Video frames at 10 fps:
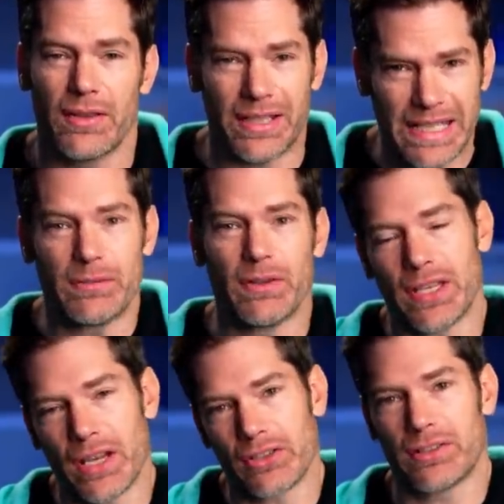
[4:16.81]
then even
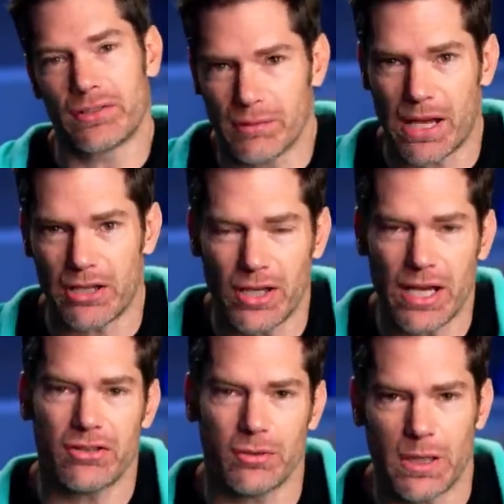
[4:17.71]
the artistic
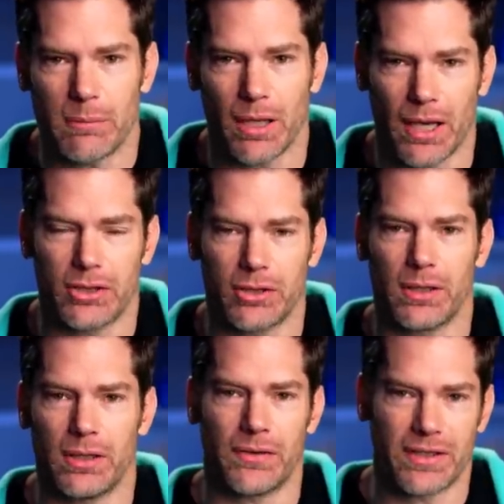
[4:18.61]
imagination we apply to
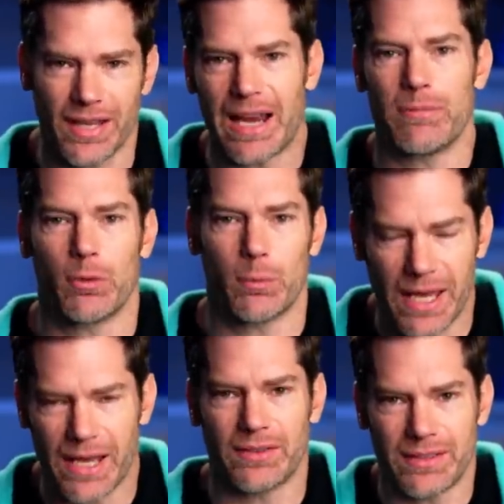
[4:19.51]
it and the time that we
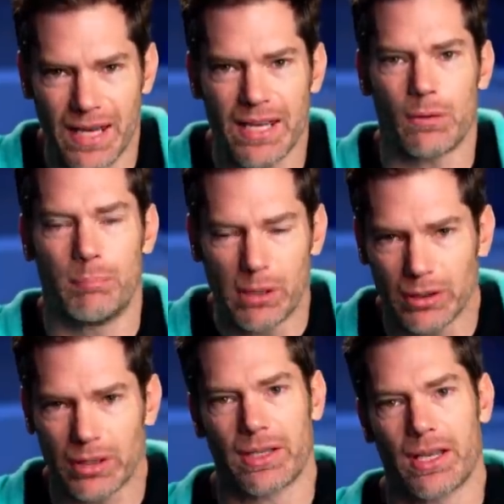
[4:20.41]
have to take
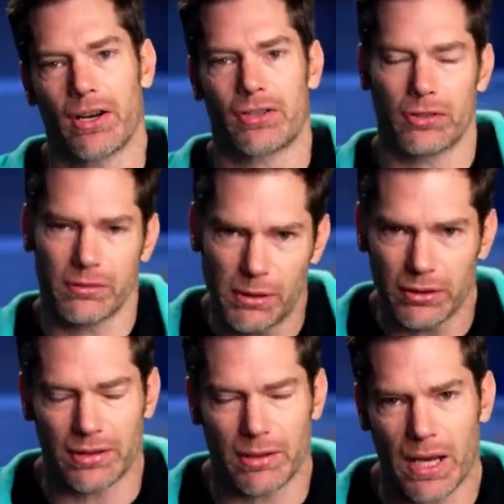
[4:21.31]
building the characters,
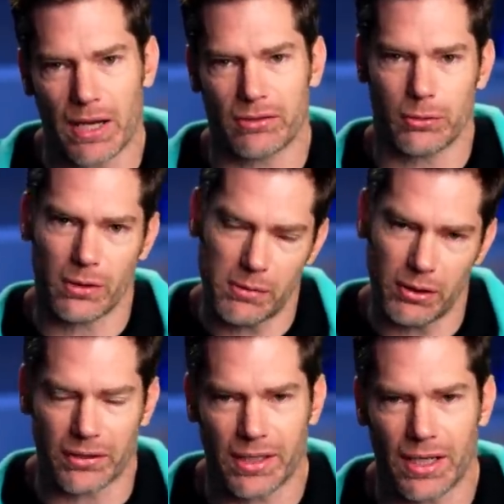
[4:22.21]
building the backstory,
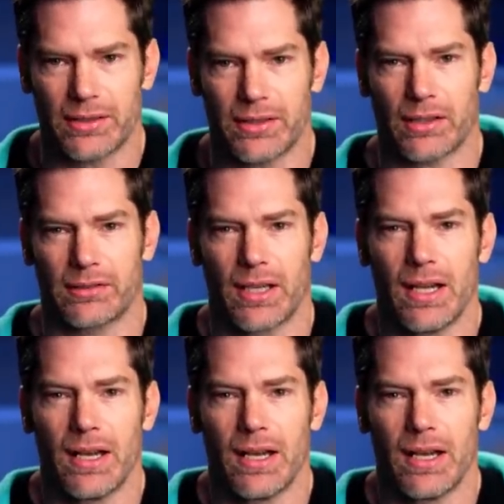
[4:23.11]
building the context,